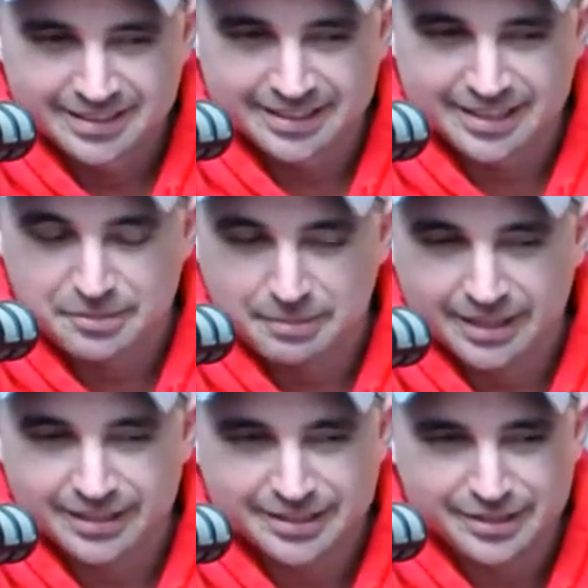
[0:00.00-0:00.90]
it doesn't
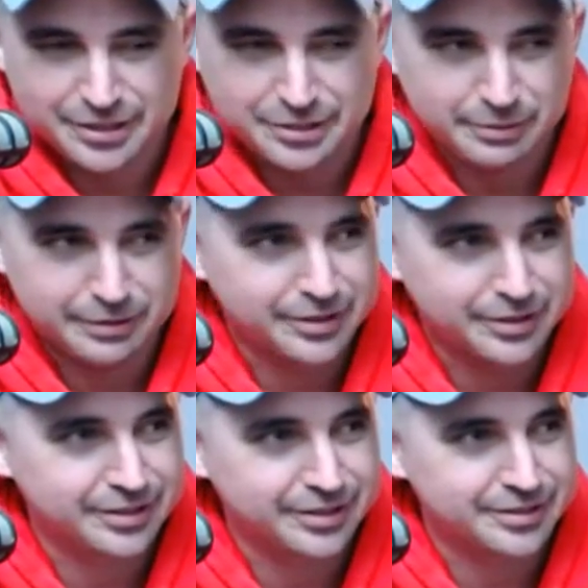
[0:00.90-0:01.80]
matter because we've
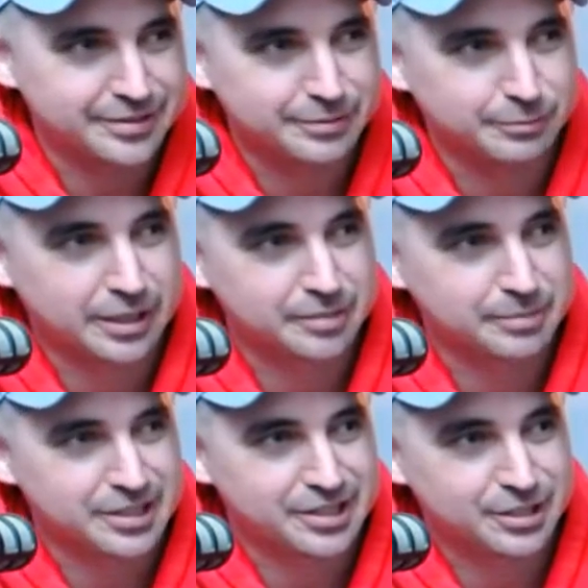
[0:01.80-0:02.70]
got one of the
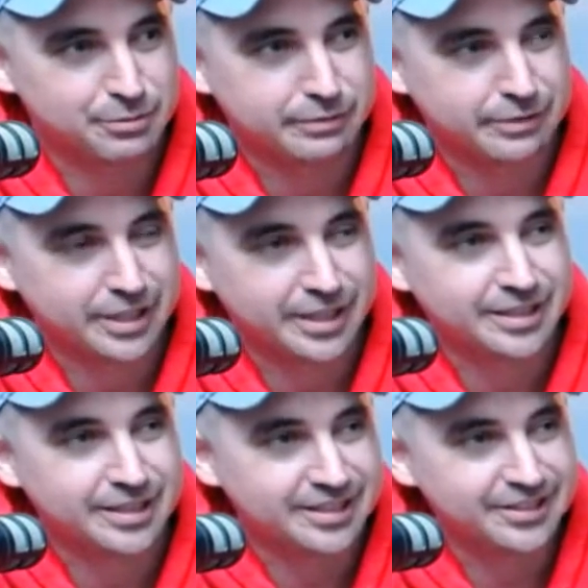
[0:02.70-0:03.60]
best guests we've ever had,